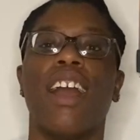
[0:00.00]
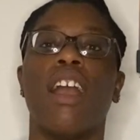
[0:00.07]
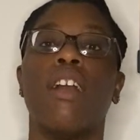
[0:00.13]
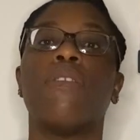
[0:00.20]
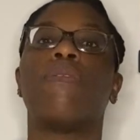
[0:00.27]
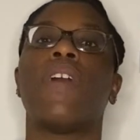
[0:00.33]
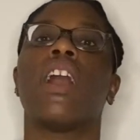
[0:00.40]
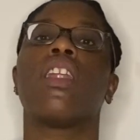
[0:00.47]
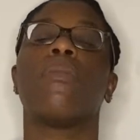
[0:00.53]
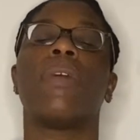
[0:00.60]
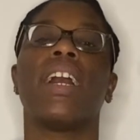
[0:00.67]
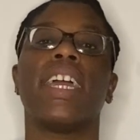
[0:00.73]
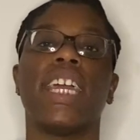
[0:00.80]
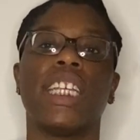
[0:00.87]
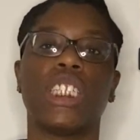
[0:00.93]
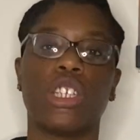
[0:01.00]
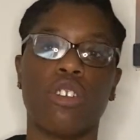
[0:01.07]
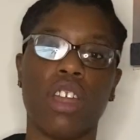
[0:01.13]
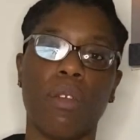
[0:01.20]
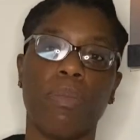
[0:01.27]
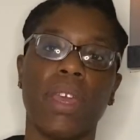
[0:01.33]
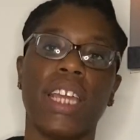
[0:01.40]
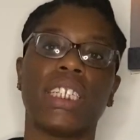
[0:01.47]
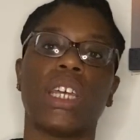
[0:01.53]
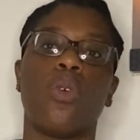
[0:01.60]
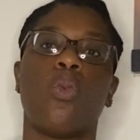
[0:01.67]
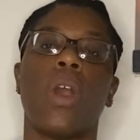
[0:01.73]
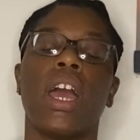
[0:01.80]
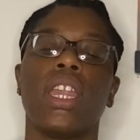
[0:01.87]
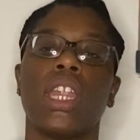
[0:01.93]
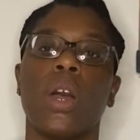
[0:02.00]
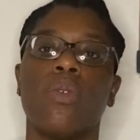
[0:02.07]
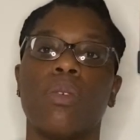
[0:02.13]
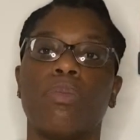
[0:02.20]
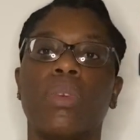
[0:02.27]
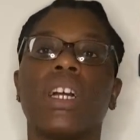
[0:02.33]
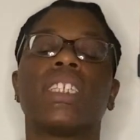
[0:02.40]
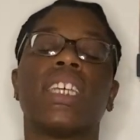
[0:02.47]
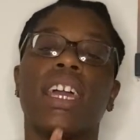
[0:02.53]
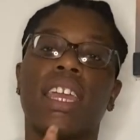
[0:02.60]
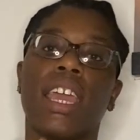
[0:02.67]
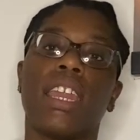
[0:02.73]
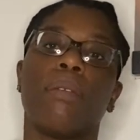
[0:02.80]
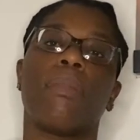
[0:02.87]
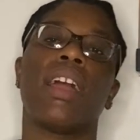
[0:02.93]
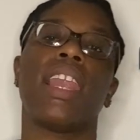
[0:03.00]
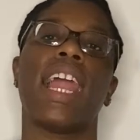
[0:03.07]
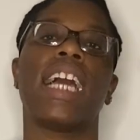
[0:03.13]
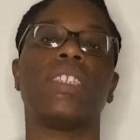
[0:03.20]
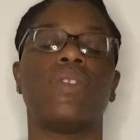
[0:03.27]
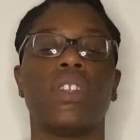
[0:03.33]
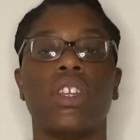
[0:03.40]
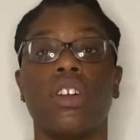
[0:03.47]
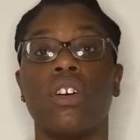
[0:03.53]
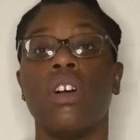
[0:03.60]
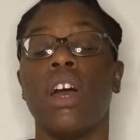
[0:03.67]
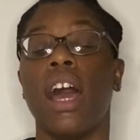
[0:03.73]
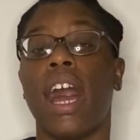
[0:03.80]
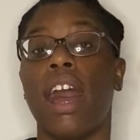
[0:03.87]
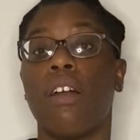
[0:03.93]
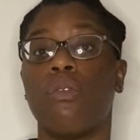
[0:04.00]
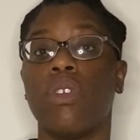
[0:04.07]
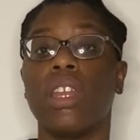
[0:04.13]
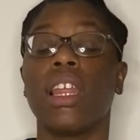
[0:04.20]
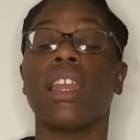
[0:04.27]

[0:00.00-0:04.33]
Follow my Instagram page at Wind Down with Books. Again, in my last video, I read a